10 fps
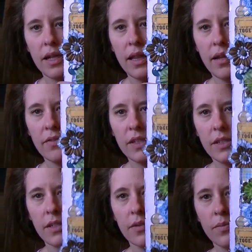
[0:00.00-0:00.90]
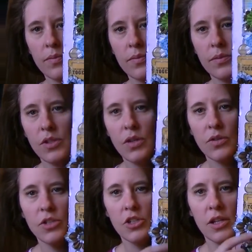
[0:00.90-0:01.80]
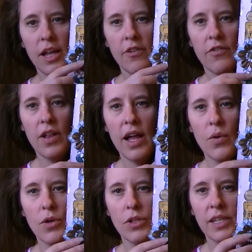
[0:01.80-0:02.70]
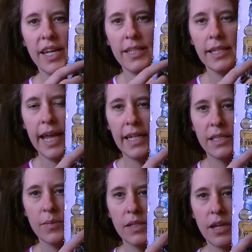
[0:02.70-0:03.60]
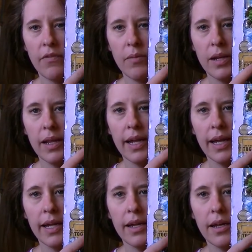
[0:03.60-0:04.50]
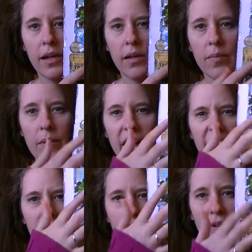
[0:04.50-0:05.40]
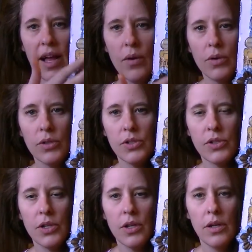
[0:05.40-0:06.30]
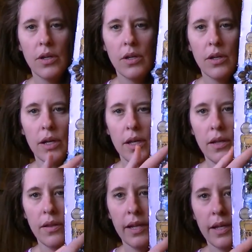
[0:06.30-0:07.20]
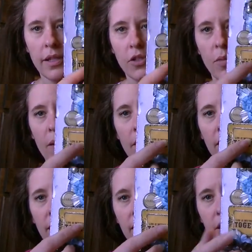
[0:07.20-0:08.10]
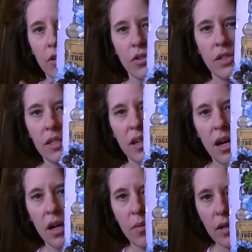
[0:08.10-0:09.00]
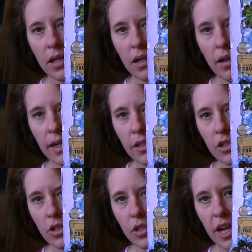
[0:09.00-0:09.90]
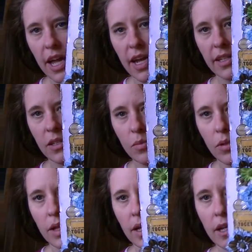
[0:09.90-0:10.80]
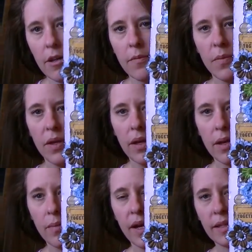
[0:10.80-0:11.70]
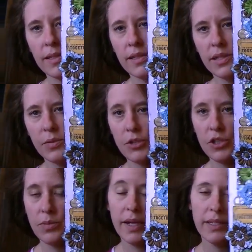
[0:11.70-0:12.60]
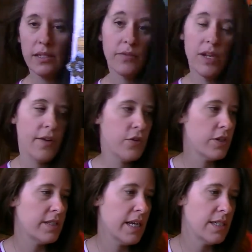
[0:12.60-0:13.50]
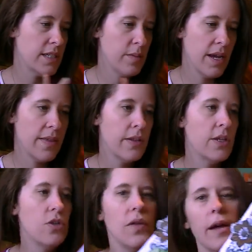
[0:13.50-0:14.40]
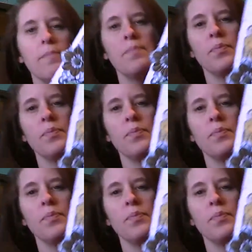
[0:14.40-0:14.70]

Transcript: I loved it. So just a lot of flowers. I did add some stuff. I mean, like I um, added some flowers. And like these are my Mind's Eye stickers that did not come in the collection. I added some bling. But since it was just my stuff and not for a design team, I can do that.